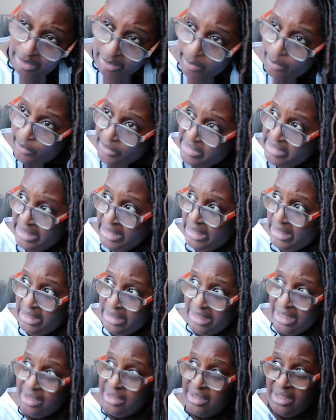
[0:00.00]
people were
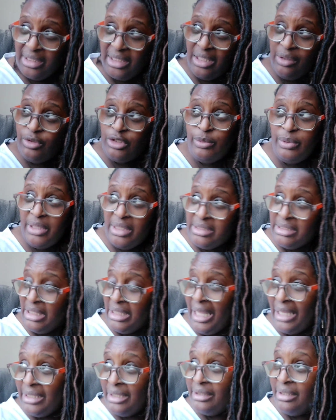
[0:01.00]
saying they think it was because a
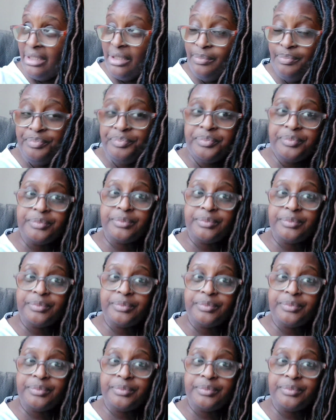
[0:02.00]
lot of the